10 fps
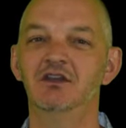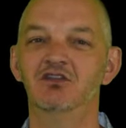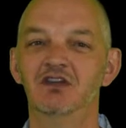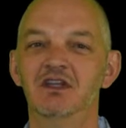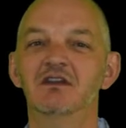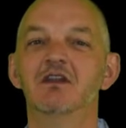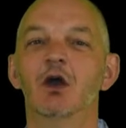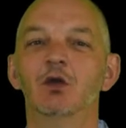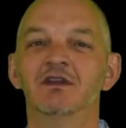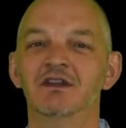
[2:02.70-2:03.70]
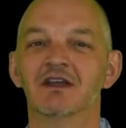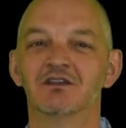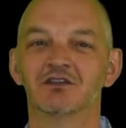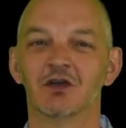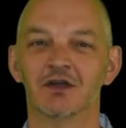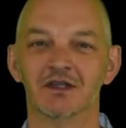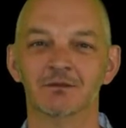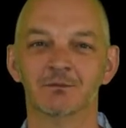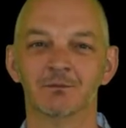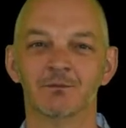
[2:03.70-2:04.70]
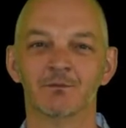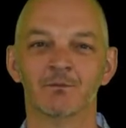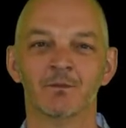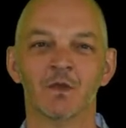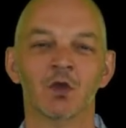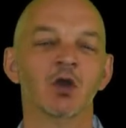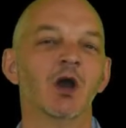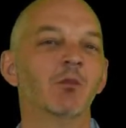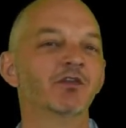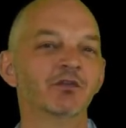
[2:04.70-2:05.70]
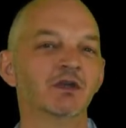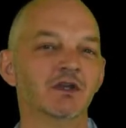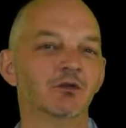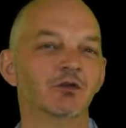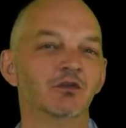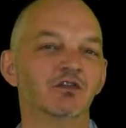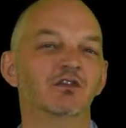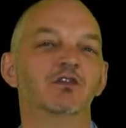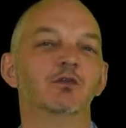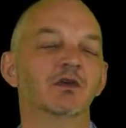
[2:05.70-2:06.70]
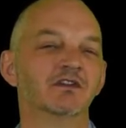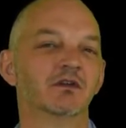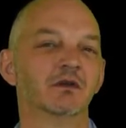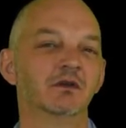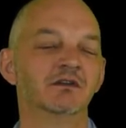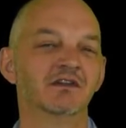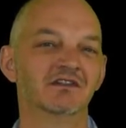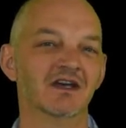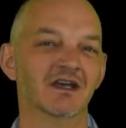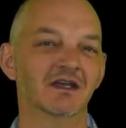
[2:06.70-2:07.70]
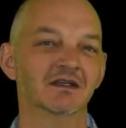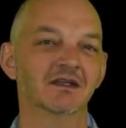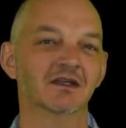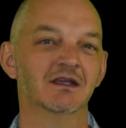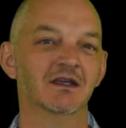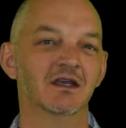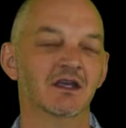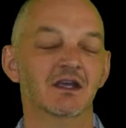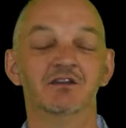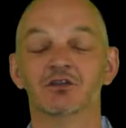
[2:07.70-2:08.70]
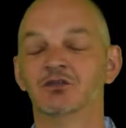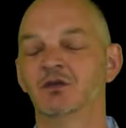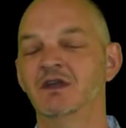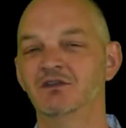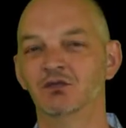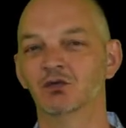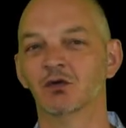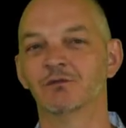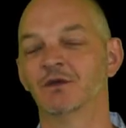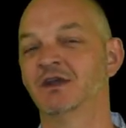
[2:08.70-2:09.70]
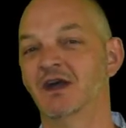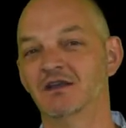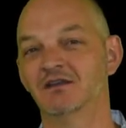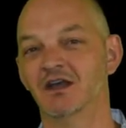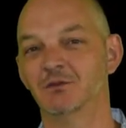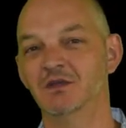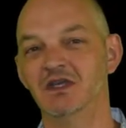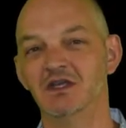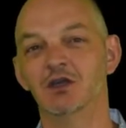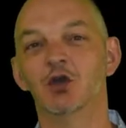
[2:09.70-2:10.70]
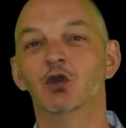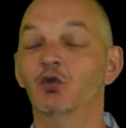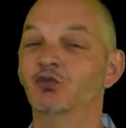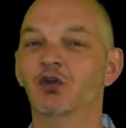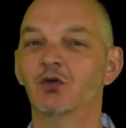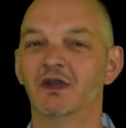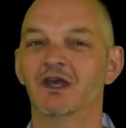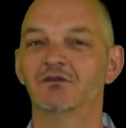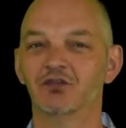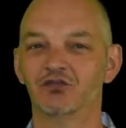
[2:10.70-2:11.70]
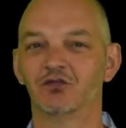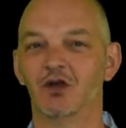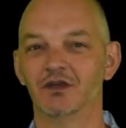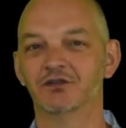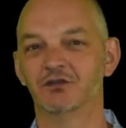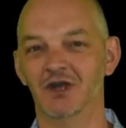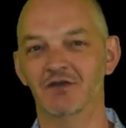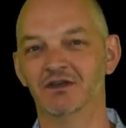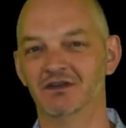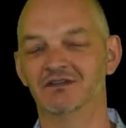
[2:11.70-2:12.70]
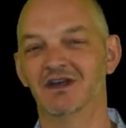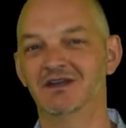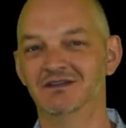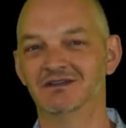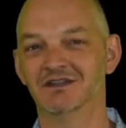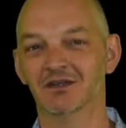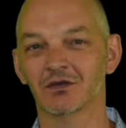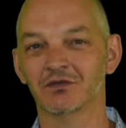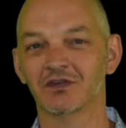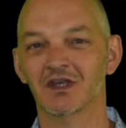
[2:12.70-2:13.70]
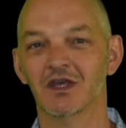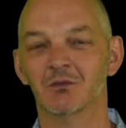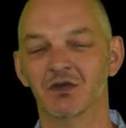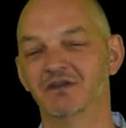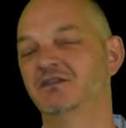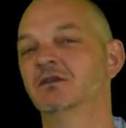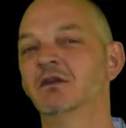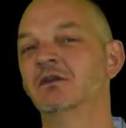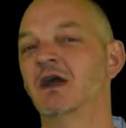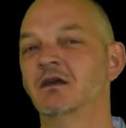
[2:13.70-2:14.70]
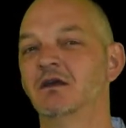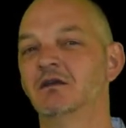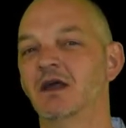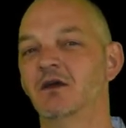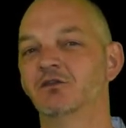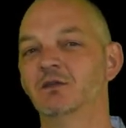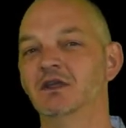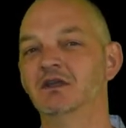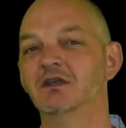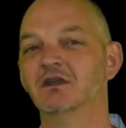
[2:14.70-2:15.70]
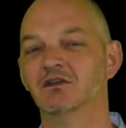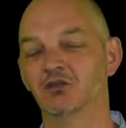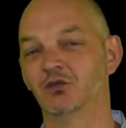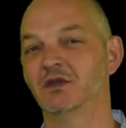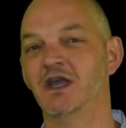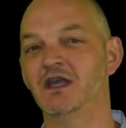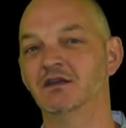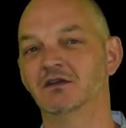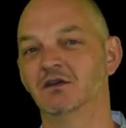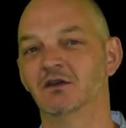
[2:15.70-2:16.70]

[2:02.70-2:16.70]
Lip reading: that you need to know to get started. I'm also going to introduce you to Material Design. It's a great tool for guys like me who don't have the strongest graphic design skills, but it still allows me to create